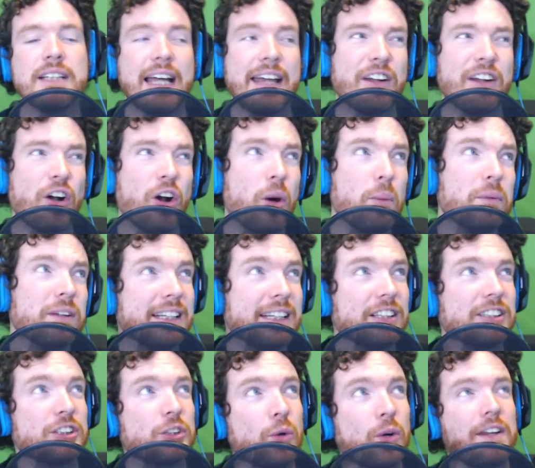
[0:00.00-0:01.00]
And
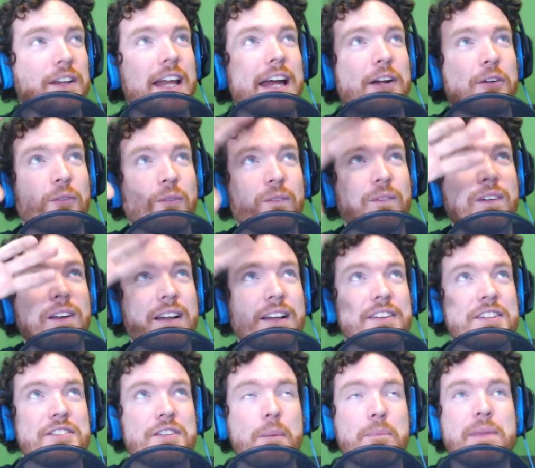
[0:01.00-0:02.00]
they're sort of like
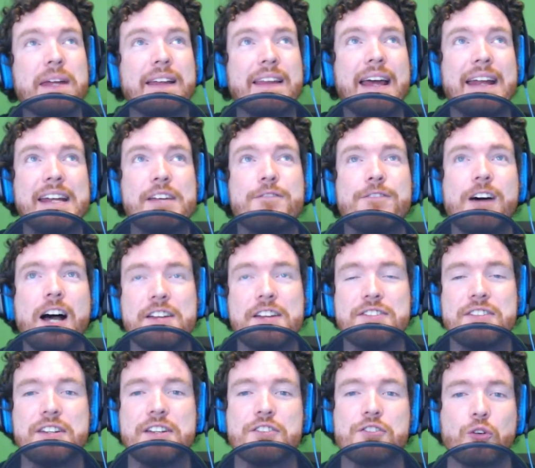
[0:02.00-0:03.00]
something that he
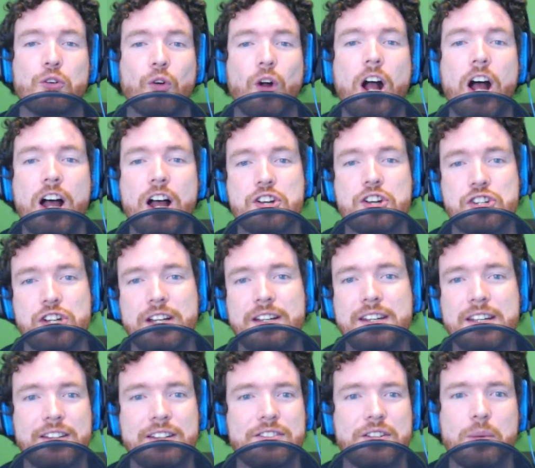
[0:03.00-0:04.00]
finds in his garage,
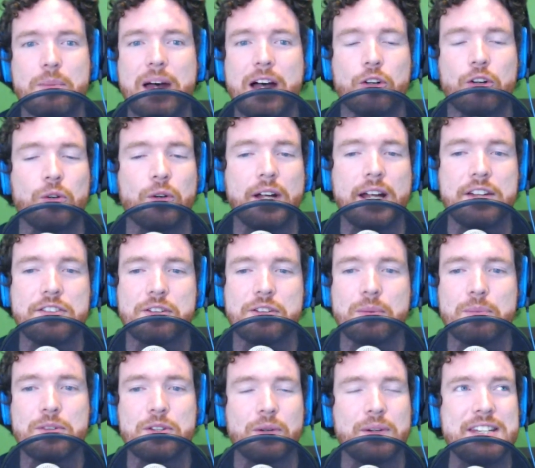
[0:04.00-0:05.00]
and he somehow creates
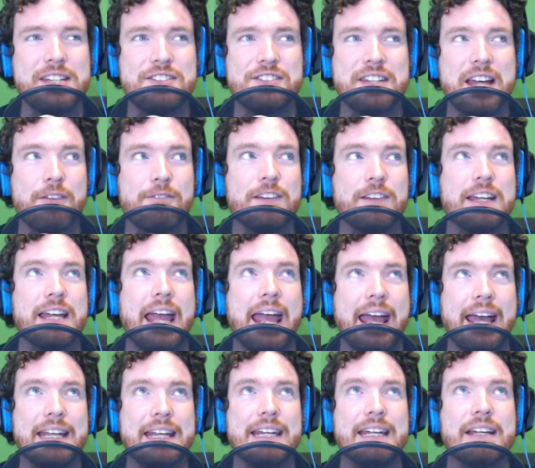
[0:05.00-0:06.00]
them. So he's definitely
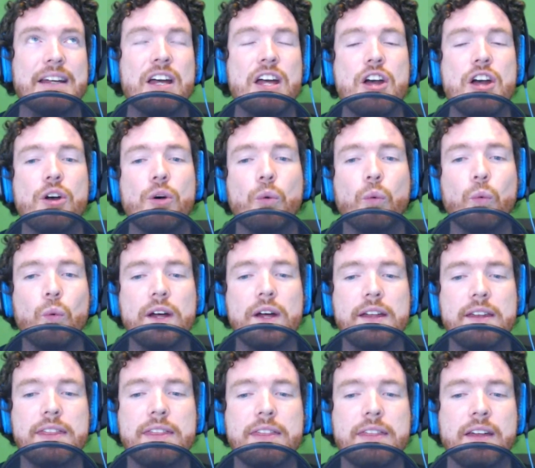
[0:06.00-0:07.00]
handy
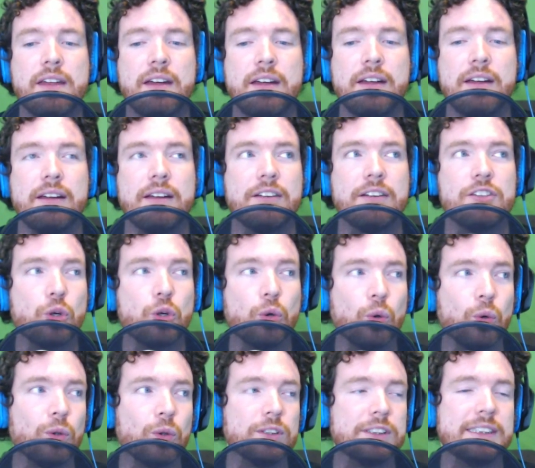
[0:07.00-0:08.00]
with
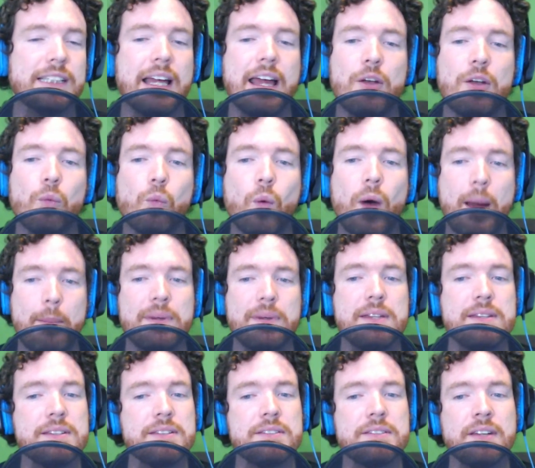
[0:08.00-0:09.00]
tools and
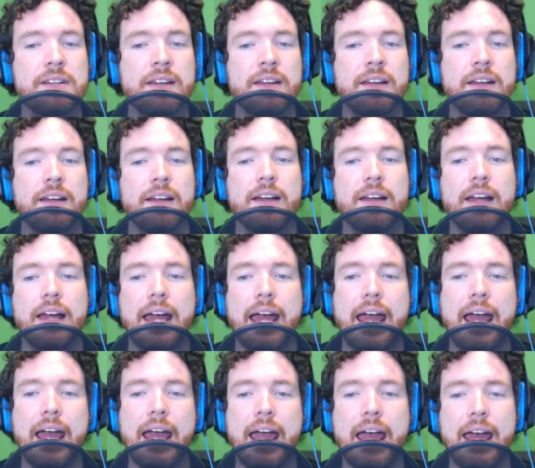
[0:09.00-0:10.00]
weapons.
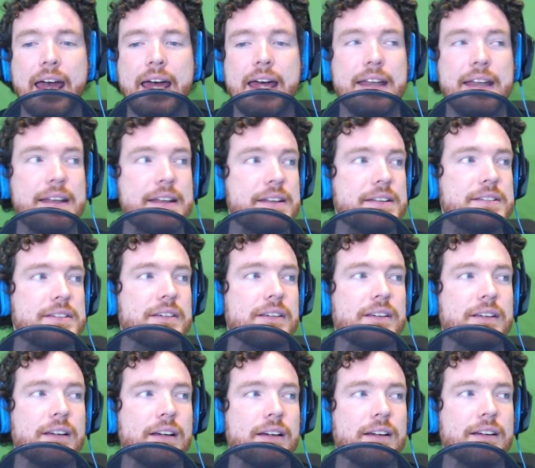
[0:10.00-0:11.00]
And
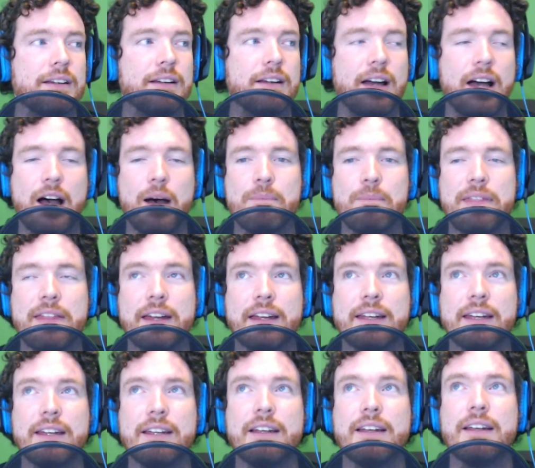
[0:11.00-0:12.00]
I'm
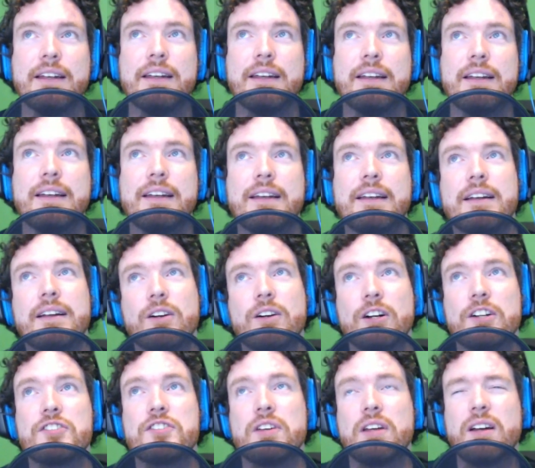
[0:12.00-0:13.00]
thinking,
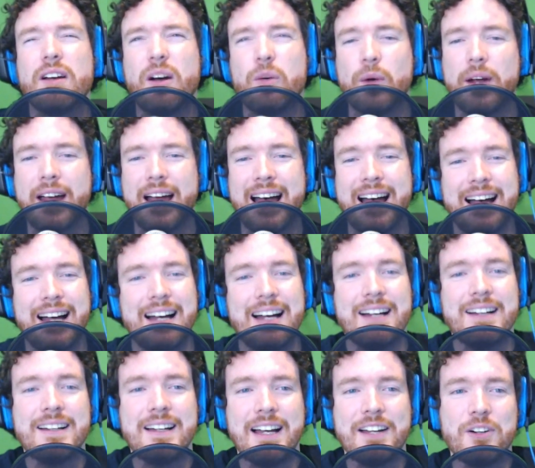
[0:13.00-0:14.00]

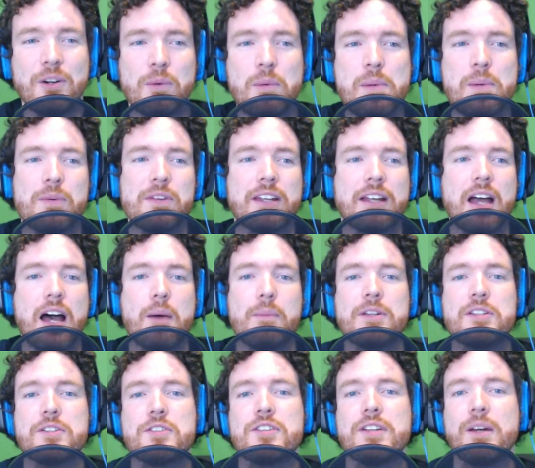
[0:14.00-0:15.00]
I don't remember the
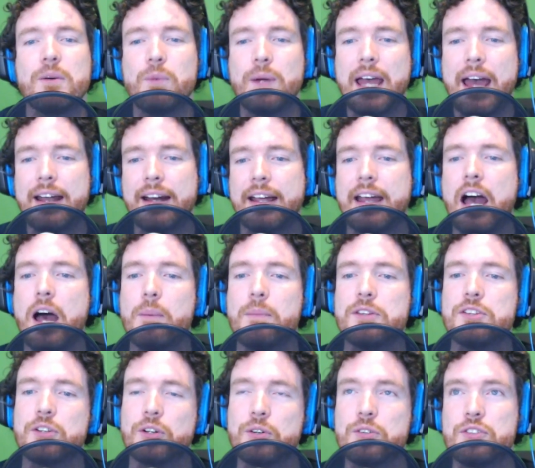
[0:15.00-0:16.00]
commenter's name. We had a
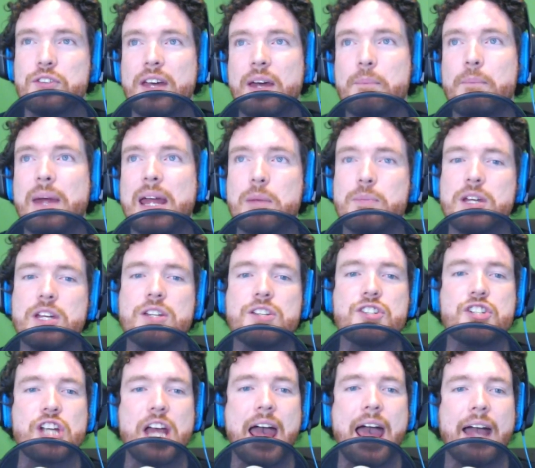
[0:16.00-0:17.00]
commenter who said
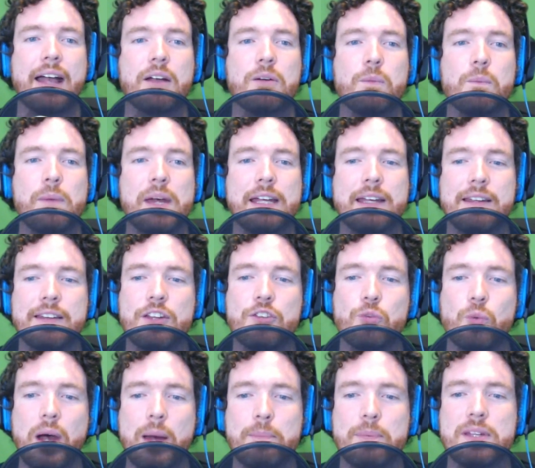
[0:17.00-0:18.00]
maybe Jack making
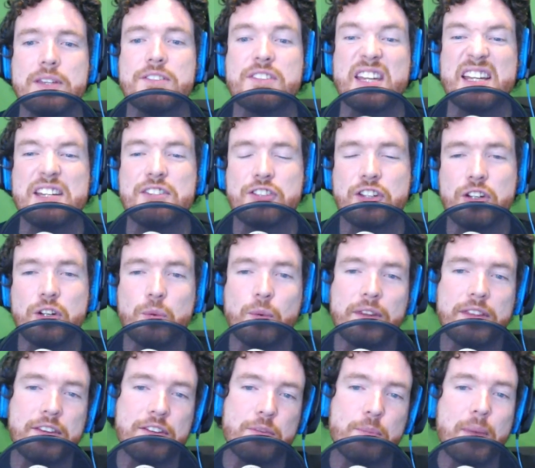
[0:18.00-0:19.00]
these weapons, and he's good
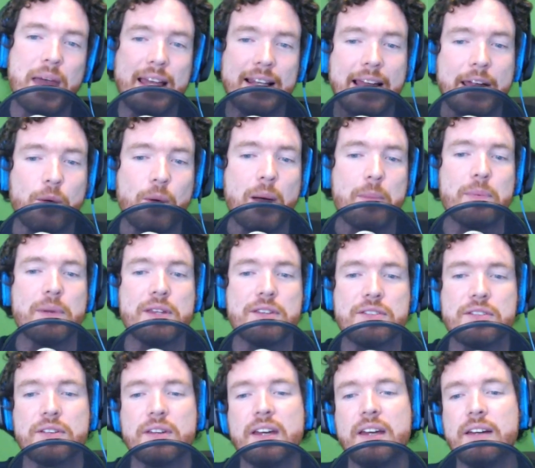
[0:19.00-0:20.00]
with his melee
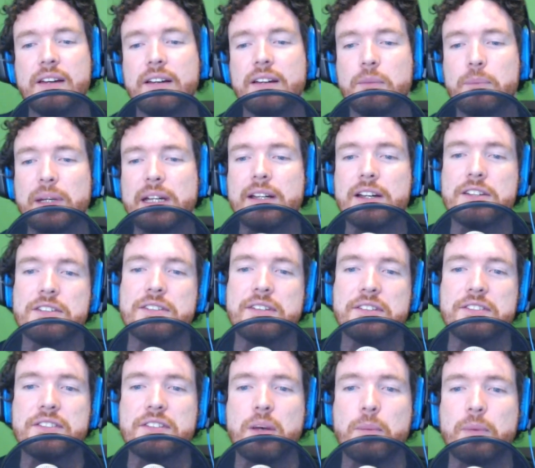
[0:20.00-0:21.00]
weapons, because
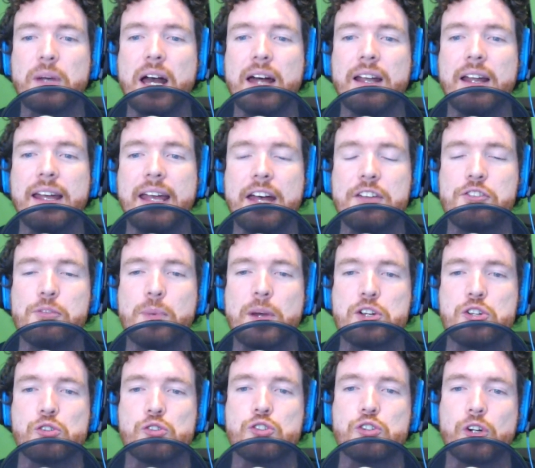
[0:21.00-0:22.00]
he has
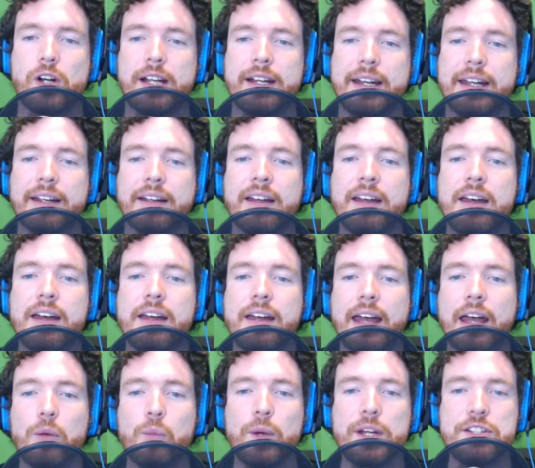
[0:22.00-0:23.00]
special training.
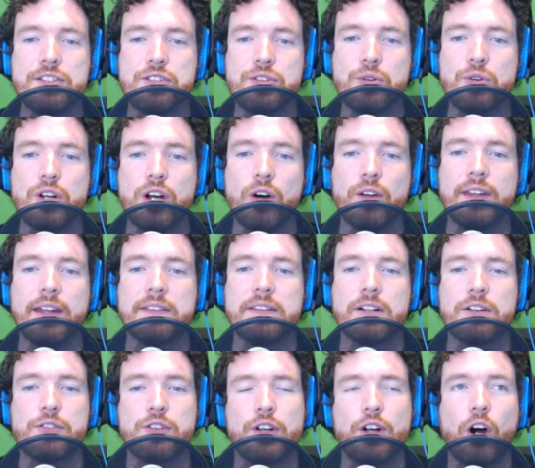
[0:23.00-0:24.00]
And we do know that
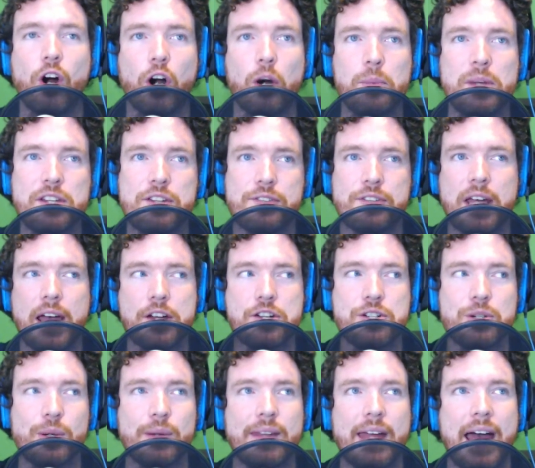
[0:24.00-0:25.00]
there's an army
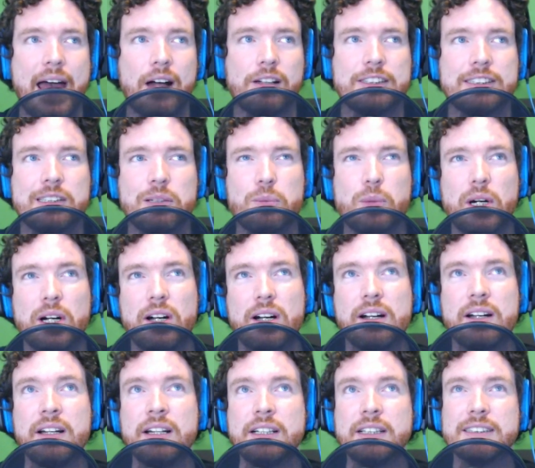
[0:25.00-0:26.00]
statue in the house
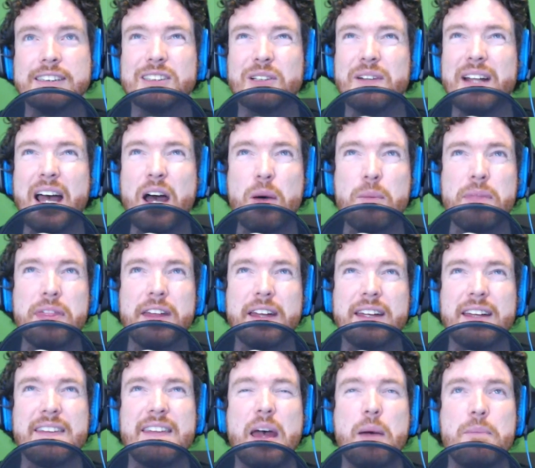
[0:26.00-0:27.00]
somewhere. So now I'm
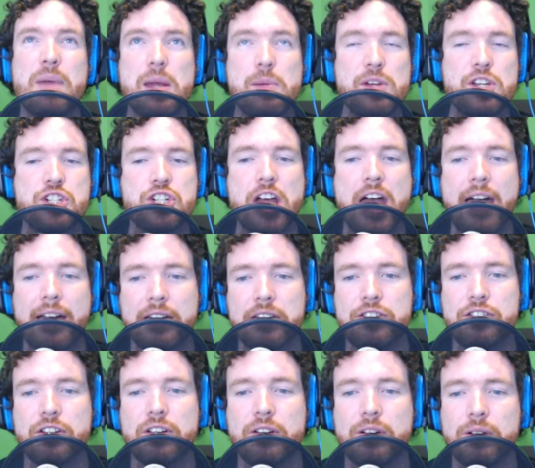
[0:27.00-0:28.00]
thinking that maybe Jack
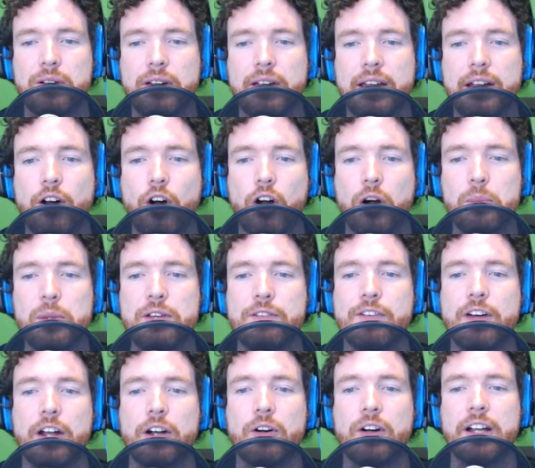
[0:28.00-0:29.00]
is an army
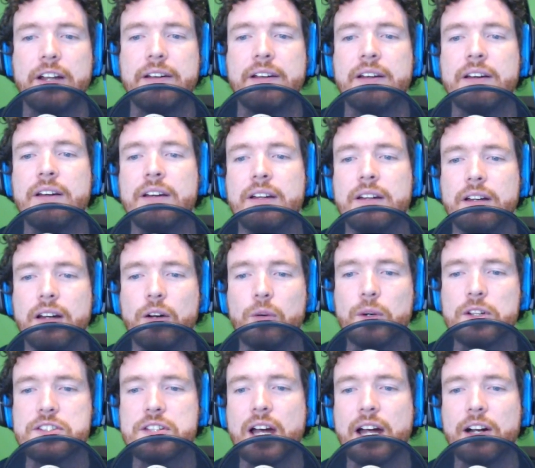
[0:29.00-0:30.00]
veteran,
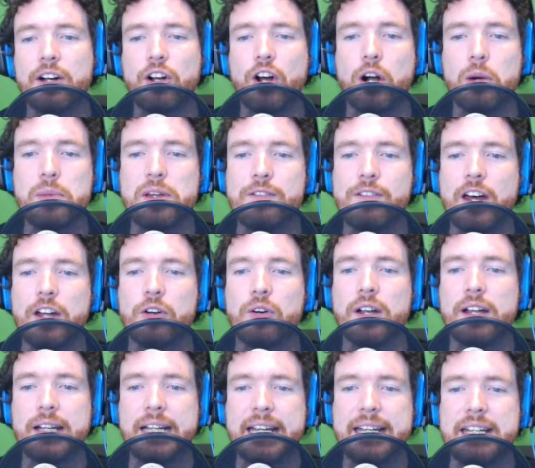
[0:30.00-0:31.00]
a retired army
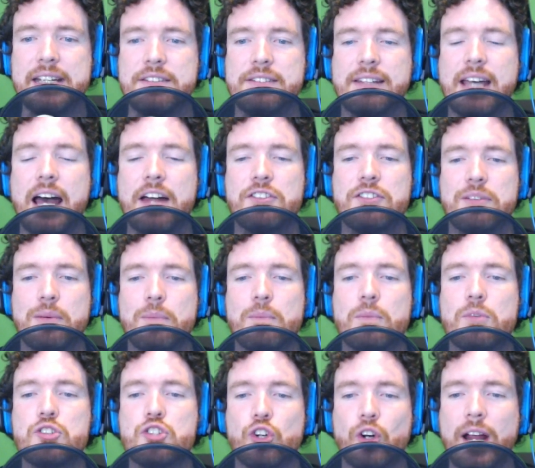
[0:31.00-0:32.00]
veteran, and he's got
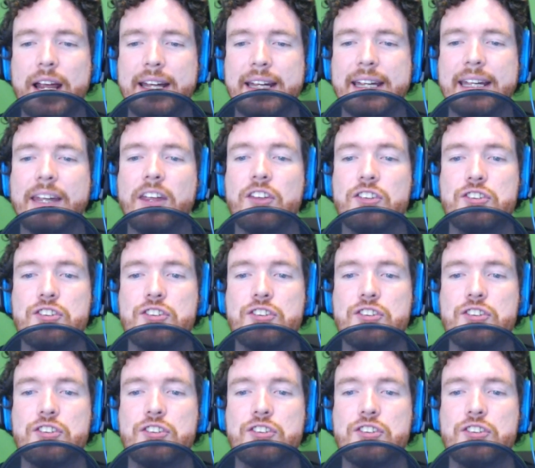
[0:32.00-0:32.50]
some training.